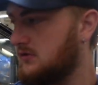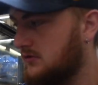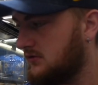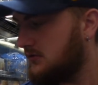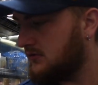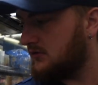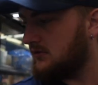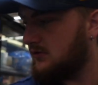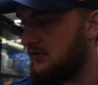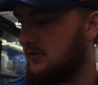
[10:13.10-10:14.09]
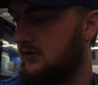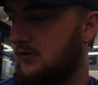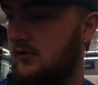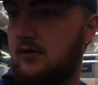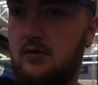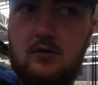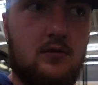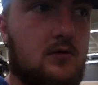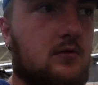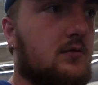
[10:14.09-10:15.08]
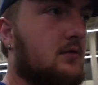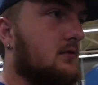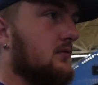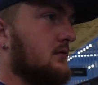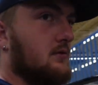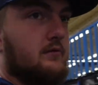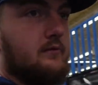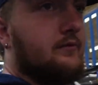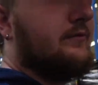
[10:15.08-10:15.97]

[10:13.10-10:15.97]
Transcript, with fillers: we just finished a little bit of the last bag that